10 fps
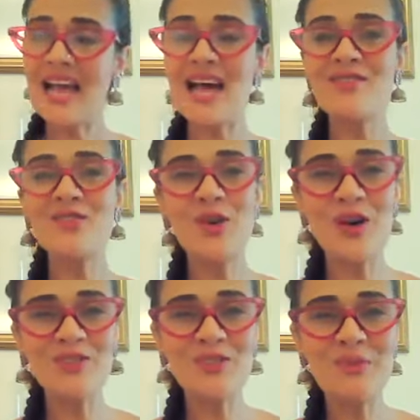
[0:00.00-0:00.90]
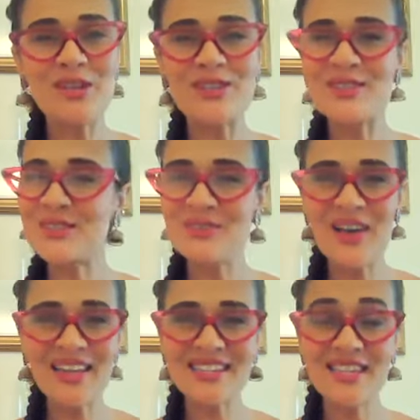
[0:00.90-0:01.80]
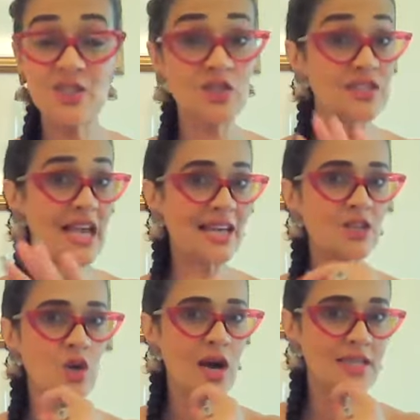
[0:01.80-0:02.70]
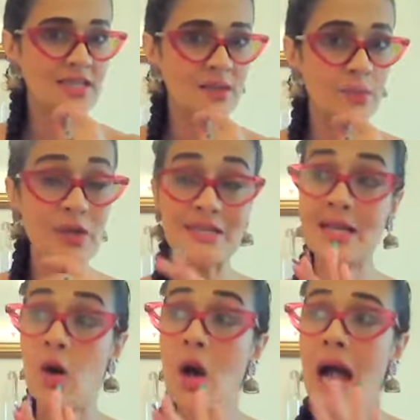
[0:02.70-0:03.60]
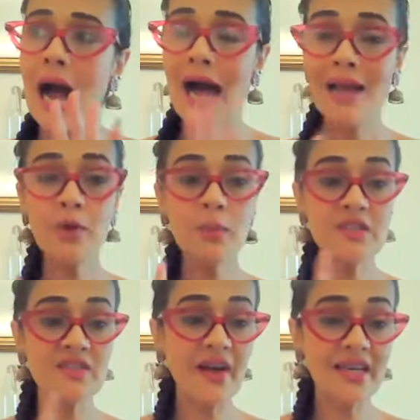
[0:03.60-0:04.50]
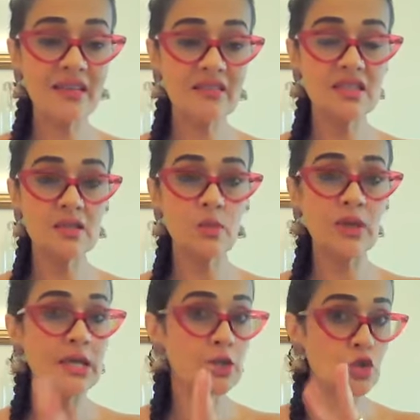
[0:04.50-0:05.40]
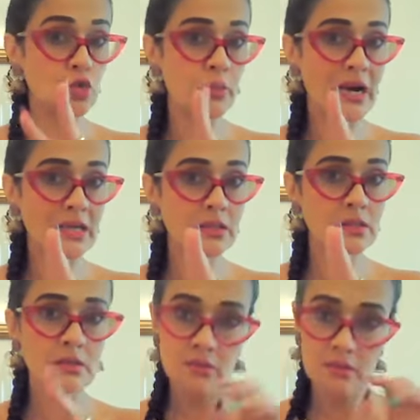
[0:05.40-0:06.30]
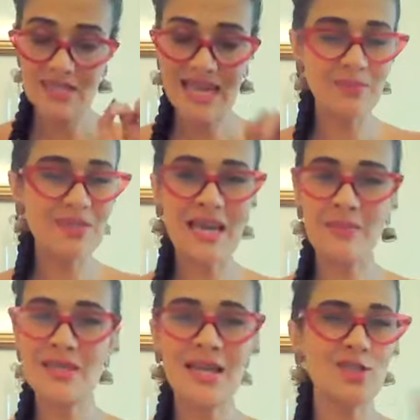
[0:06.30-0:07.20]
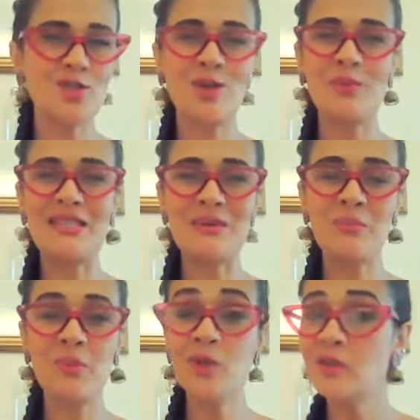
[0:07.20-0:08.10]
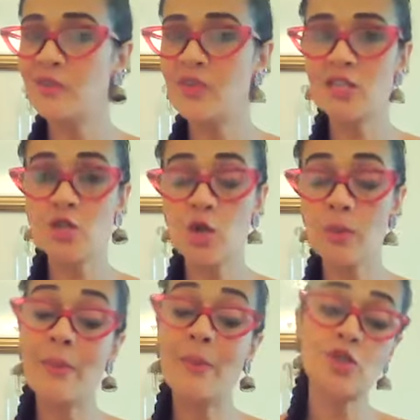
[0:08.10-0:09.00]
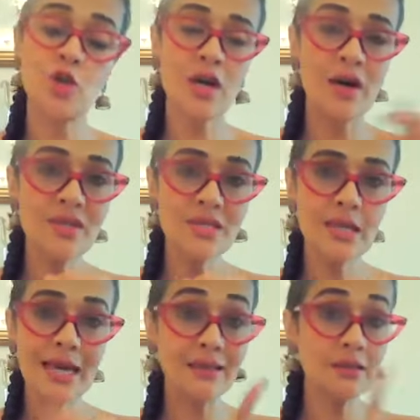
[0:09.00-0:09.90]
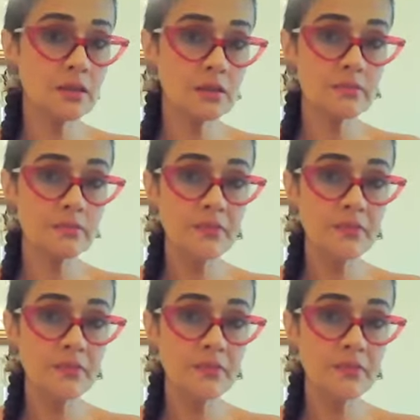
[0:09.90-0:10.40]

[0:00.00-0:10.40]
I have your confirmations, your validations, and your answered prayers. Now, I'm going to be dividing this reading into two parts. Timestamps are just going to be simple. The first is going to be about your current health,